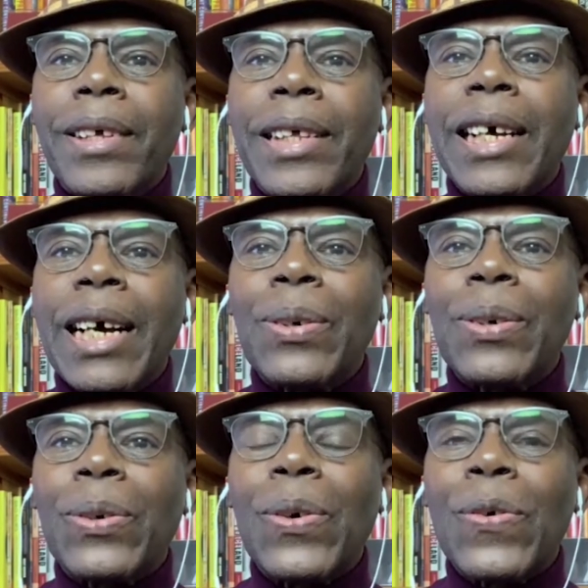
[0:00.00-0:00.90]
they
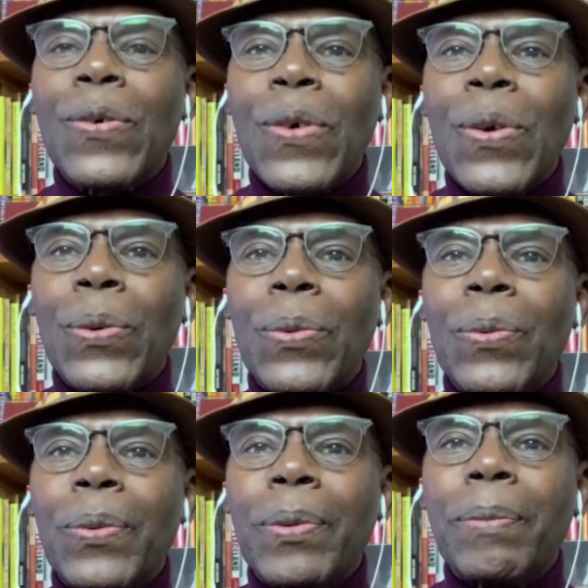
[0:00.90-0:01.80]
cannot control
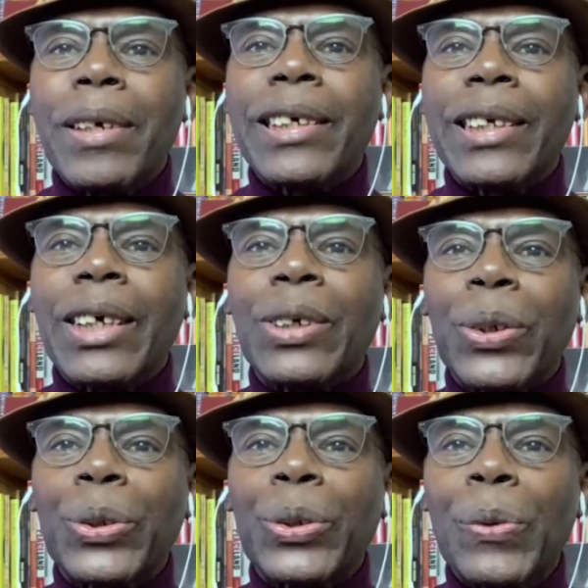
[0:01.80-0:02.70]
is the
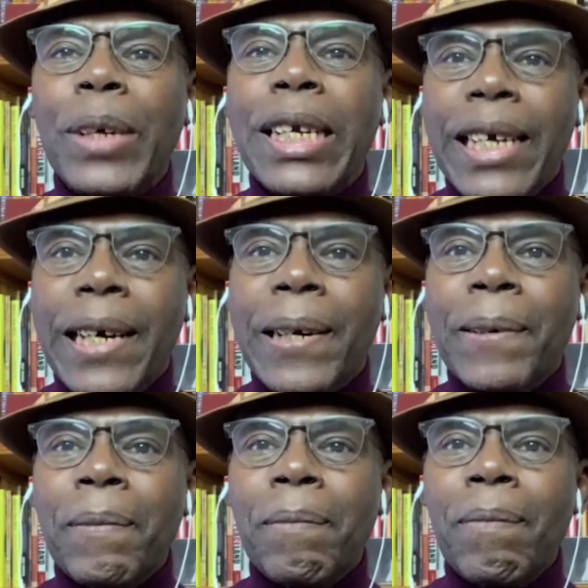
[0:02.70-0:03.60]
social media,
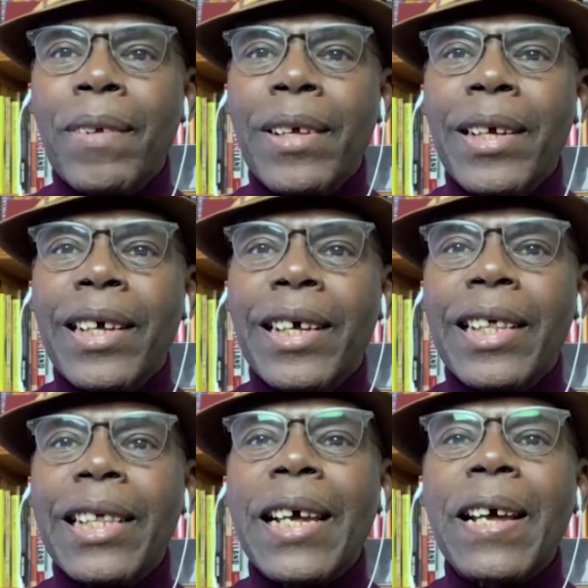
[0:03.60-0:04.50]

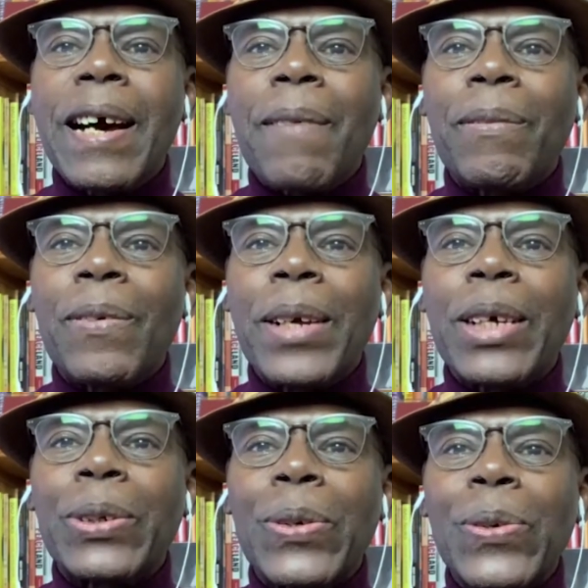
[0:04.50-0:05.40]
they have to
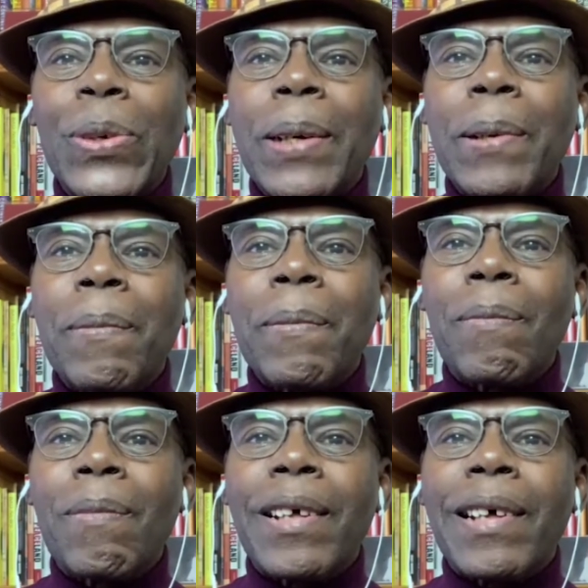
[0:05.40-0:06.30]
make sure
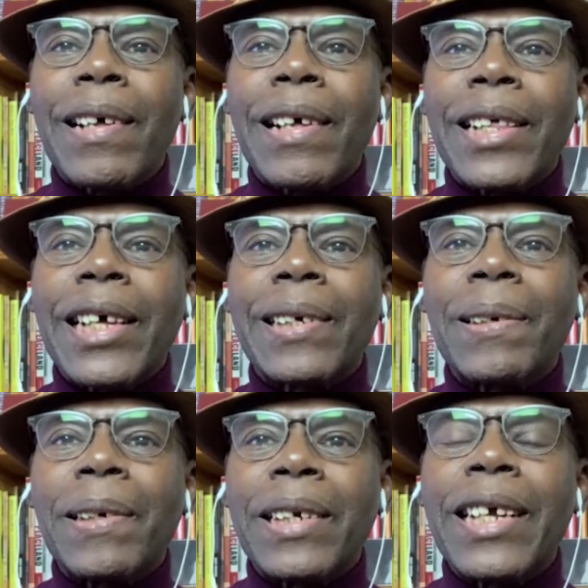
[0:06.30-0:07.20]
that
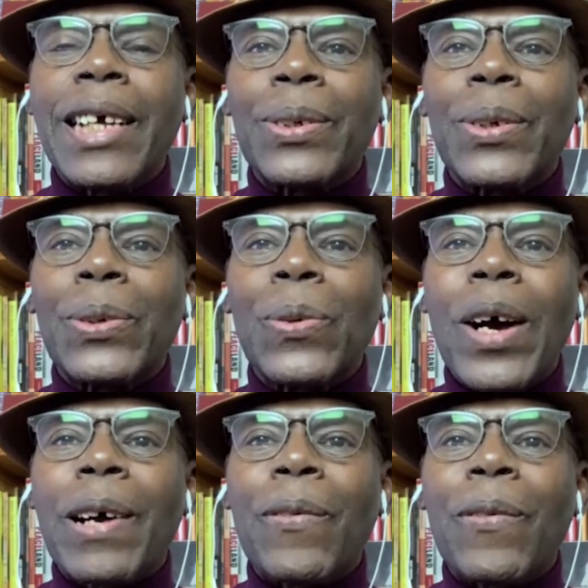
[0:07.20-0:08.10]
it does not
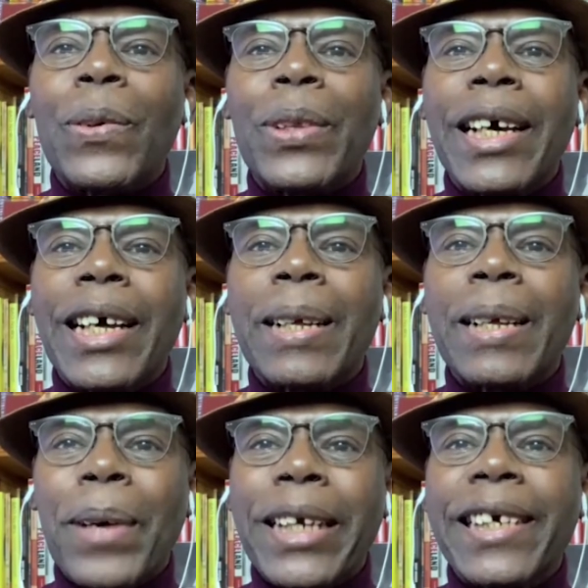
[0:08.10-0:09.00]
work for the
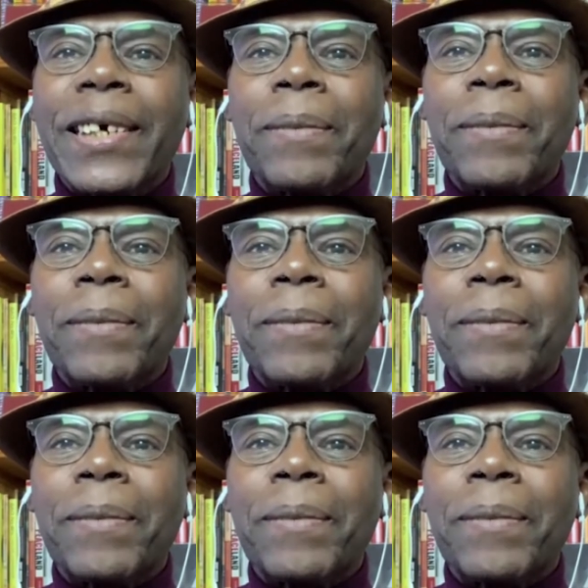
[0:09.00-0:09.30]
other party.